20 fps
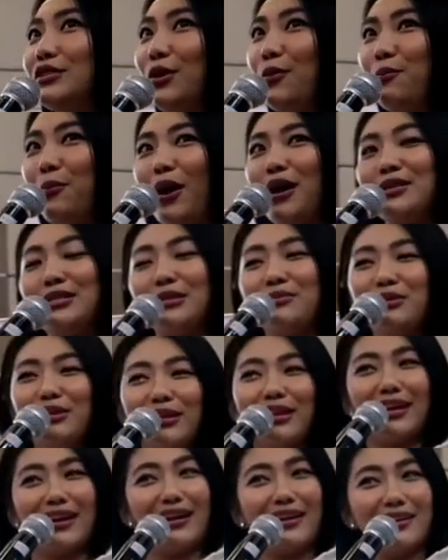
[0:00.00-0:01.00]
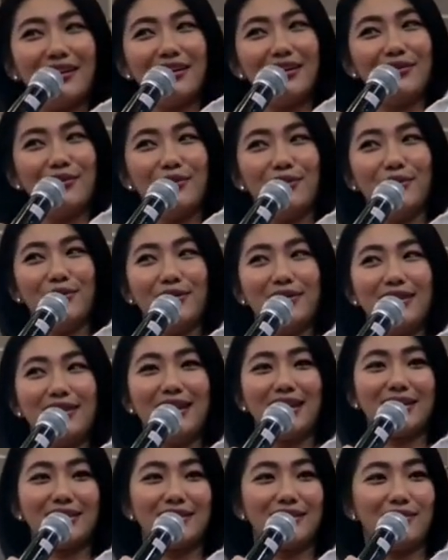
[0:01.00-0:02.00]
so possible kaya na, you know, in
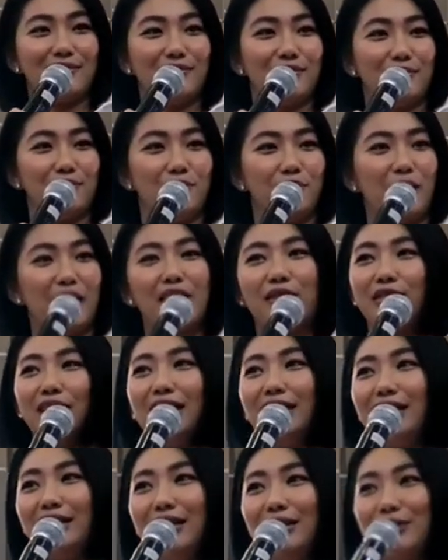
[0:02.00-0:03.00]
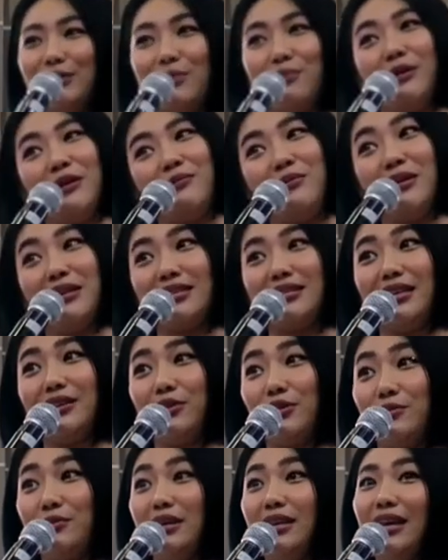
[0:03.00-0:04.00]
the next big thing na din sa Pilipinas,
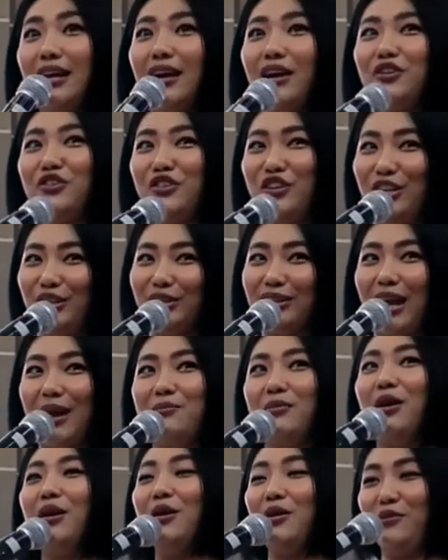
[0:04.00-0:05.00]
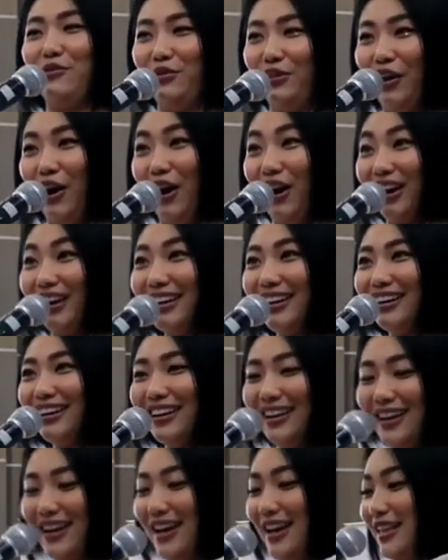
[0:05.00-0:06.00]
then could be like a real-time vlog.
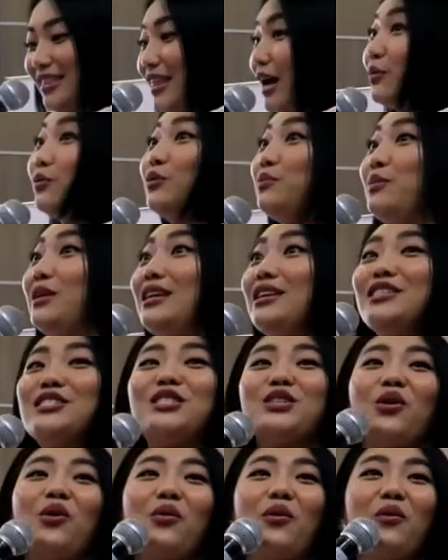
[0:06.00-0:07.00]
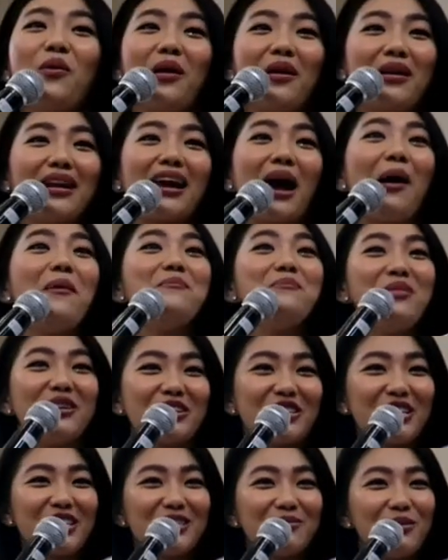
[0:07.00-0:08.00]
That would be so, like,
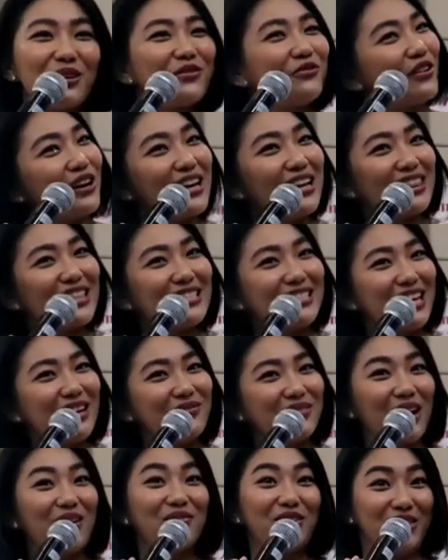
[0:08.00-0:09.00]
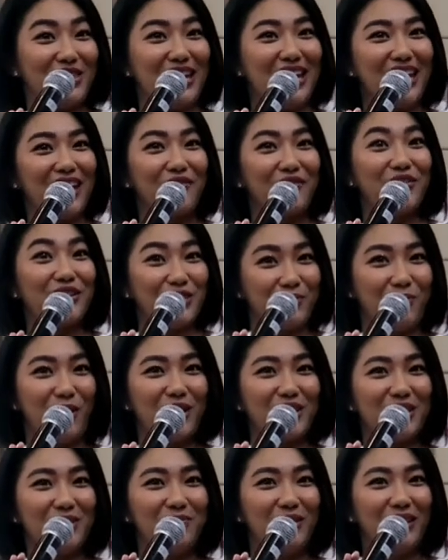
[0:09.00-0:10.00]
ambitious, but fun at the same time to think if it's
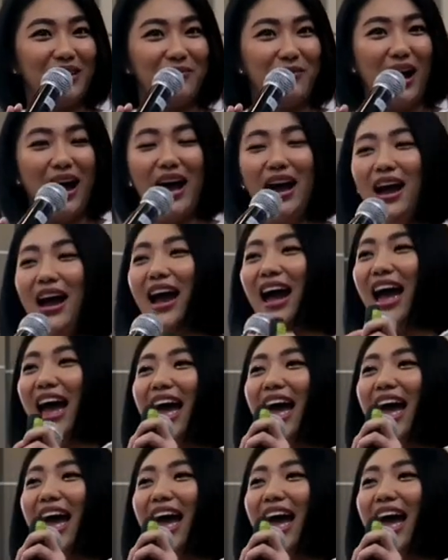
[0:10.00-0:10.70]
possible, diba?